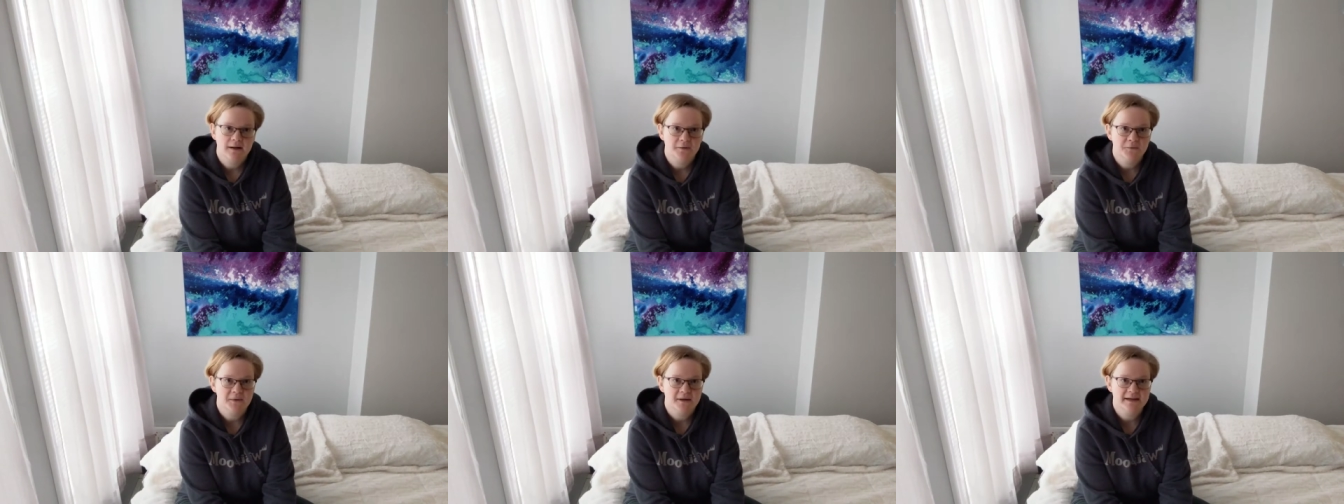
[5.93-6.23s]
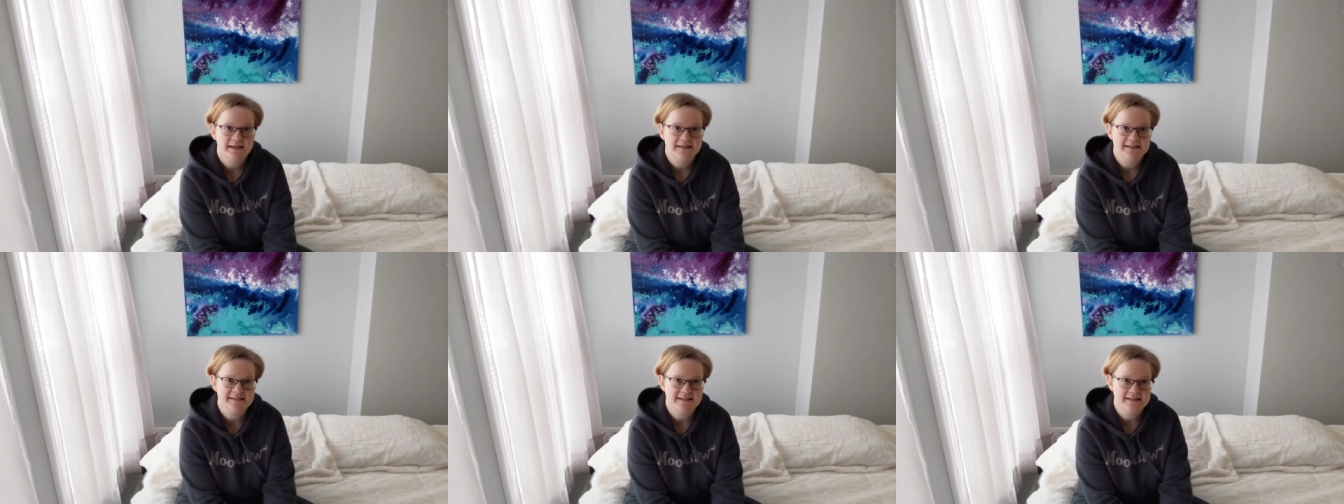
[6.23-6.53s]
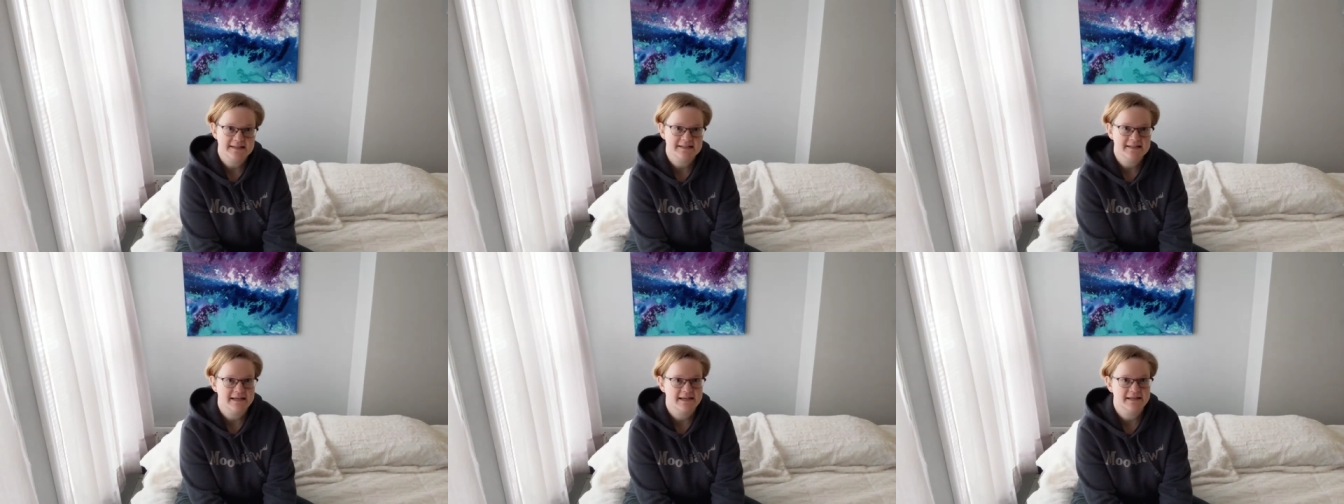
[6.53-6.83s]
wanted to take
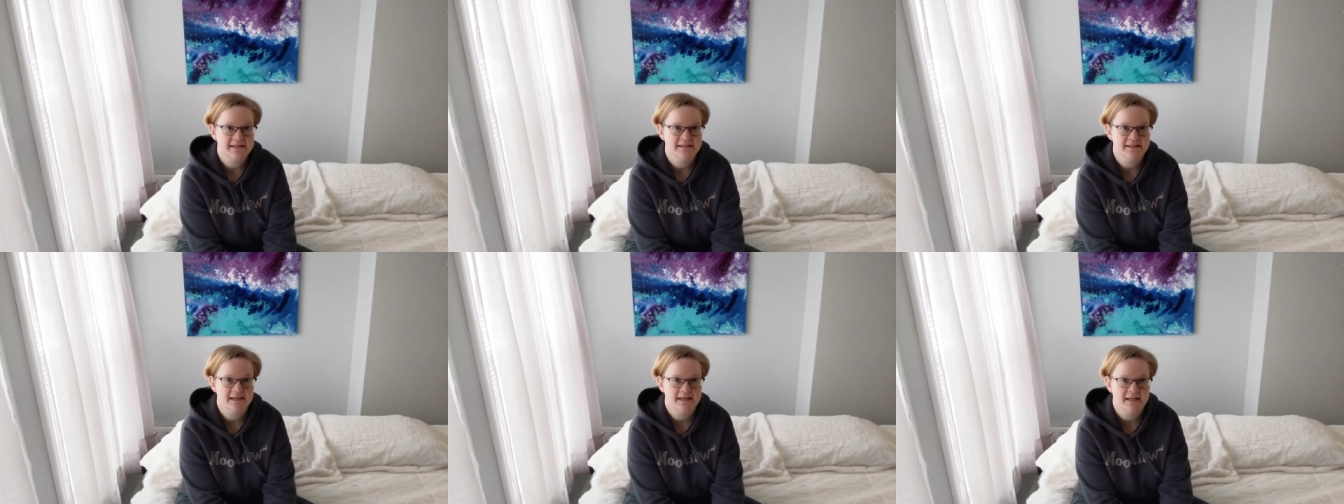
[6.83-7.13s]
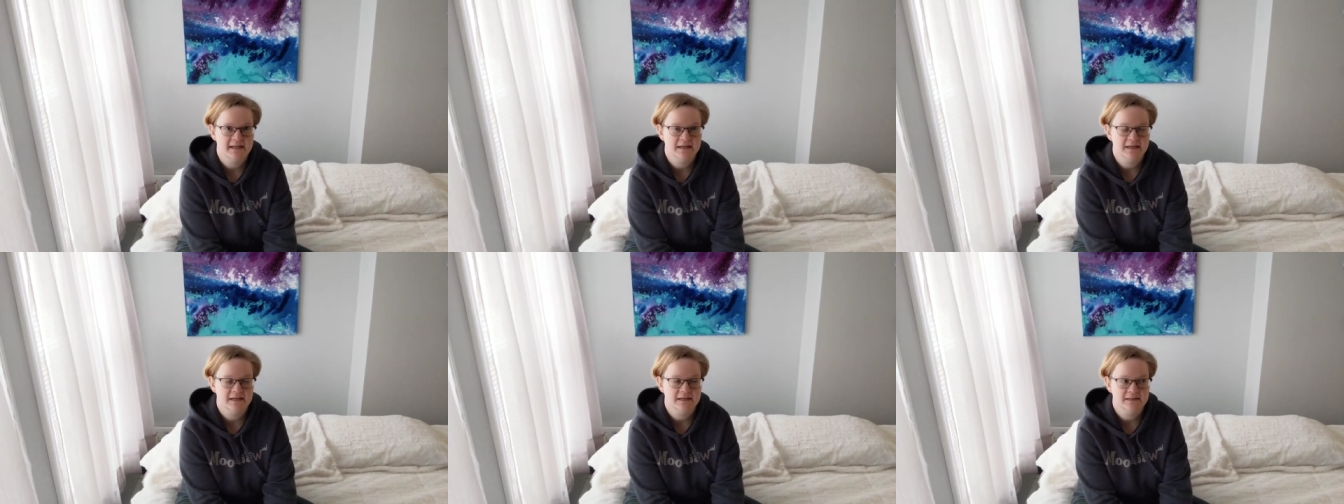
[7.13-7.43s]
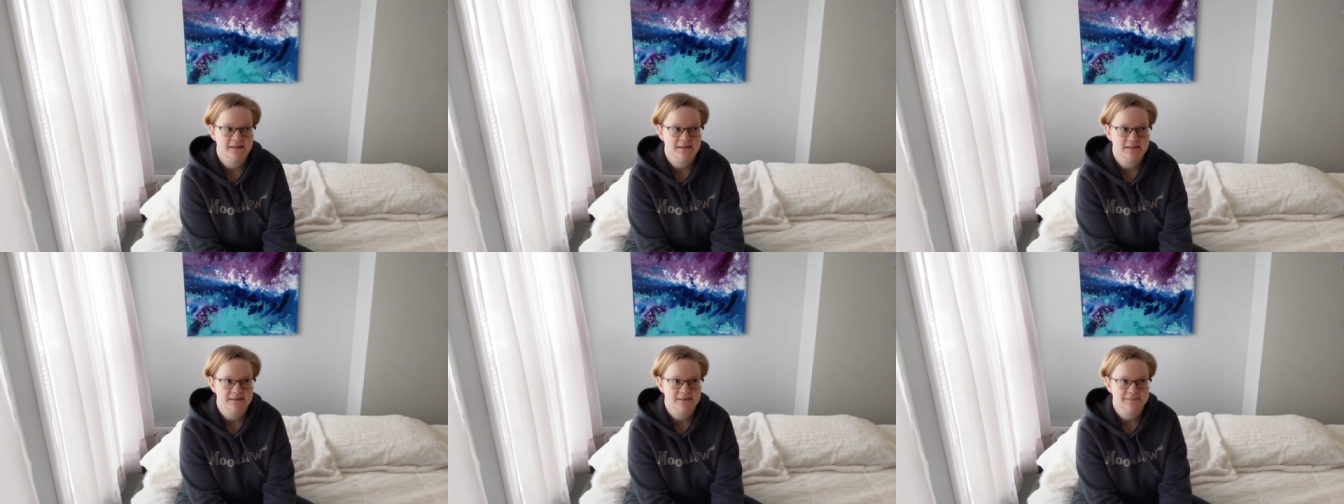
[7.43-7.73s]
a second and
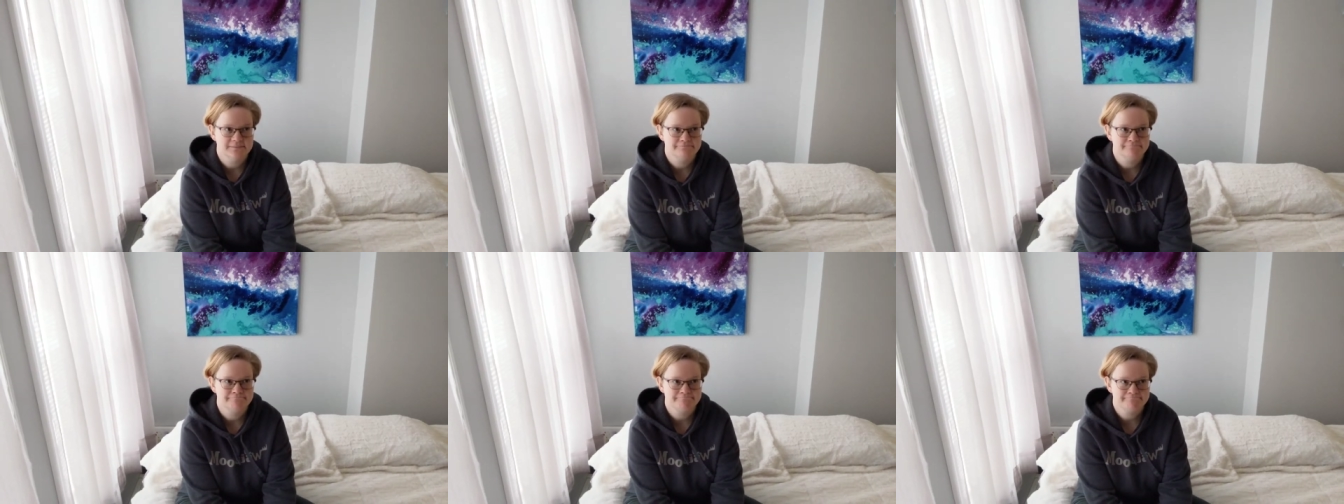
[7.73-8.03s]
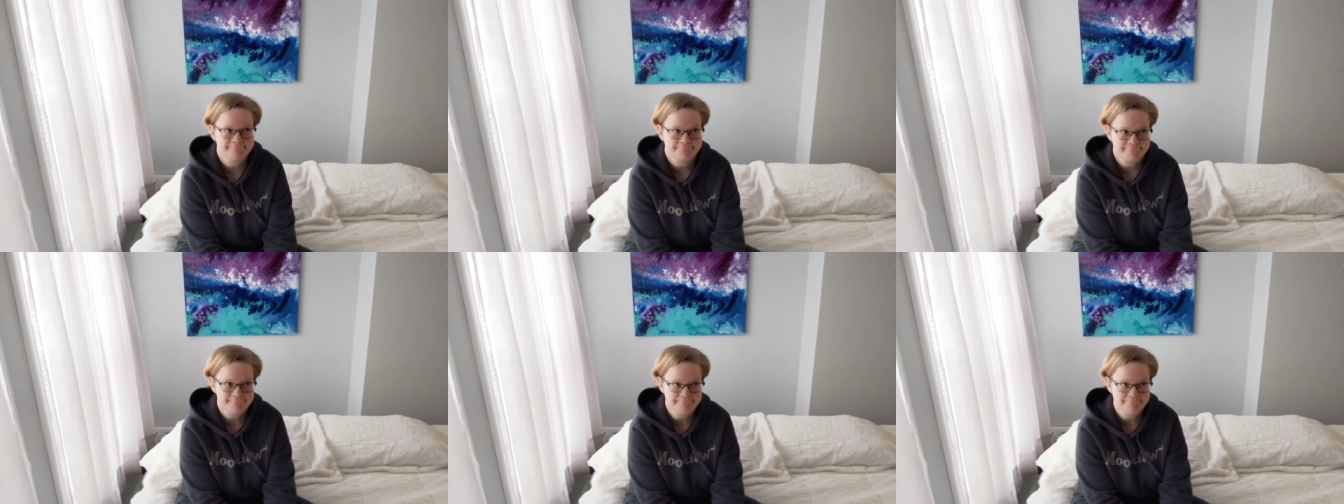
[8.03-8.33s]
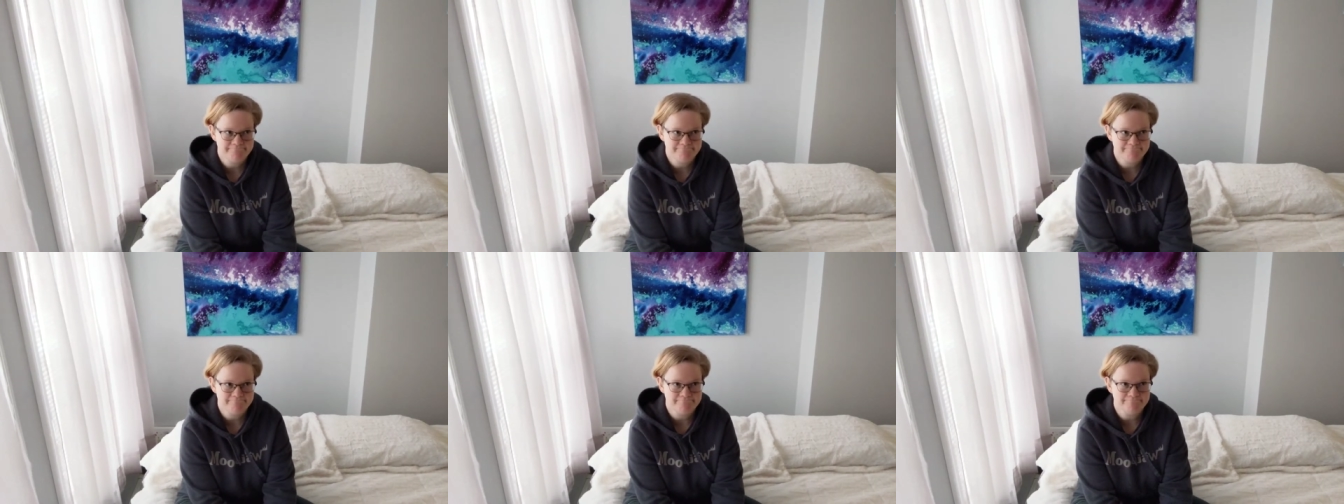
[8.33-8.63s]

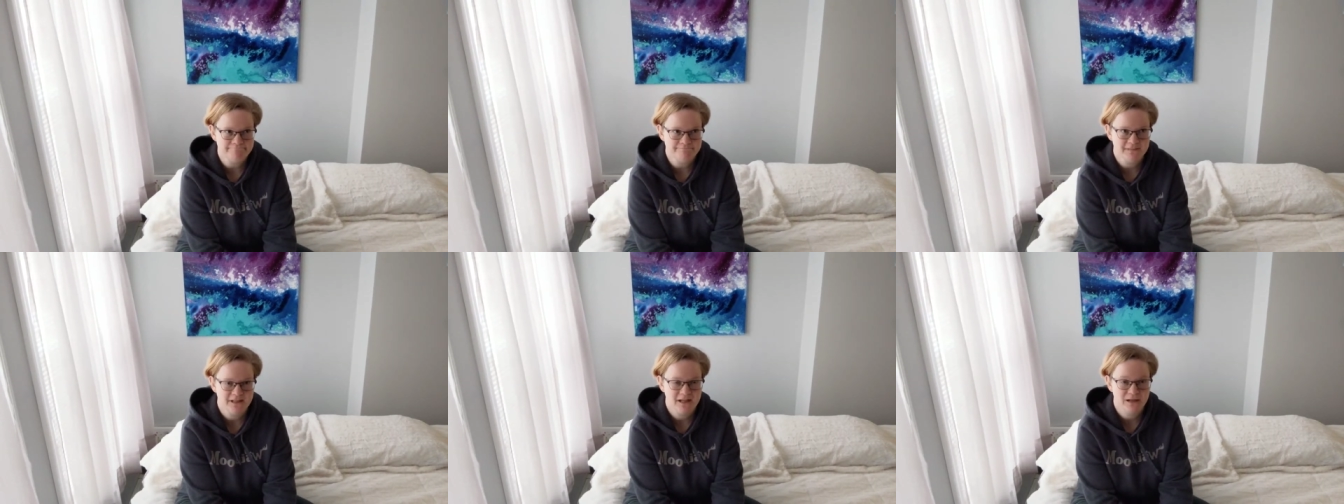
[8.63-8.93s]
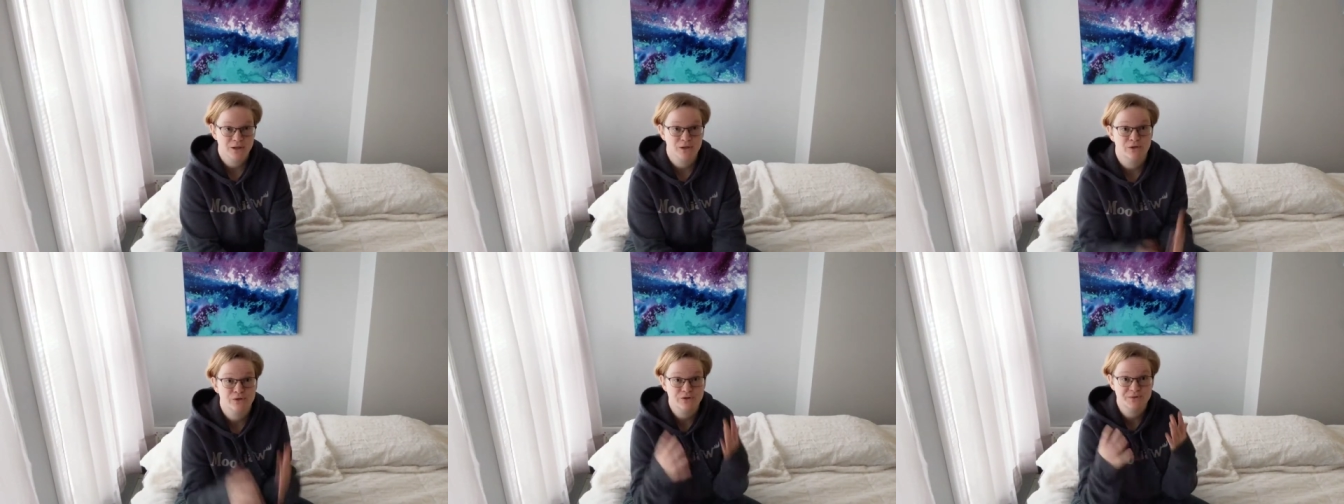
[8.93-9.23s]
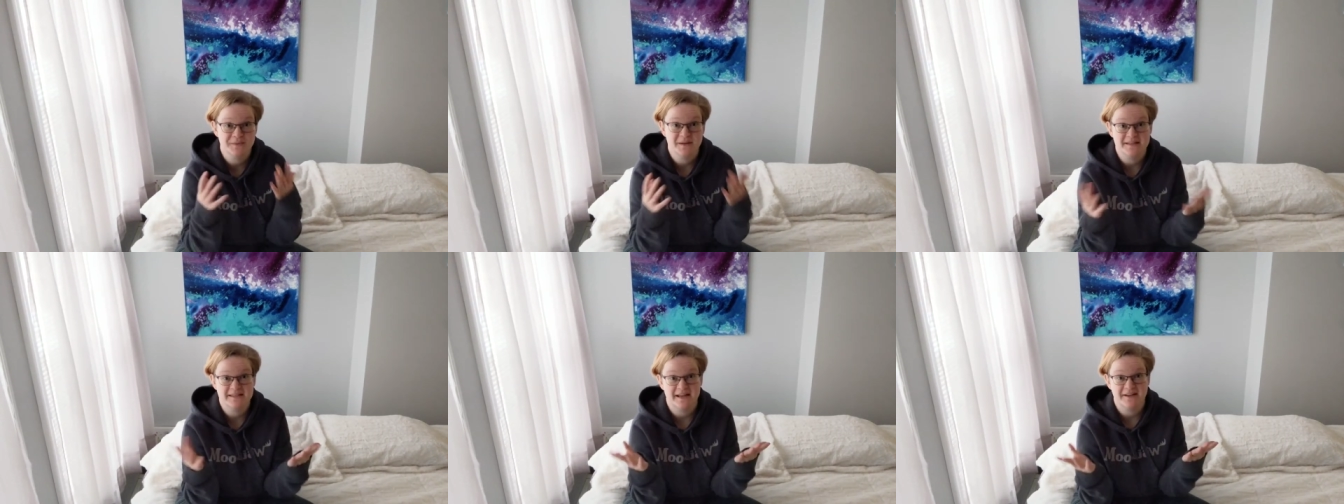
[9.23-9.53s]
introduce
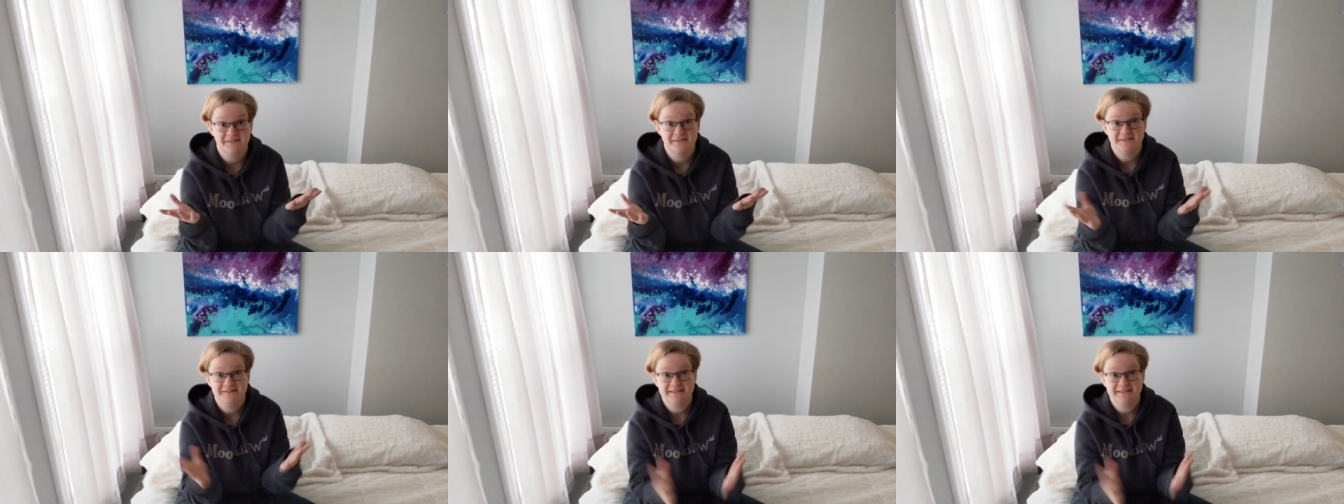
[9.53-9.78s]
myself.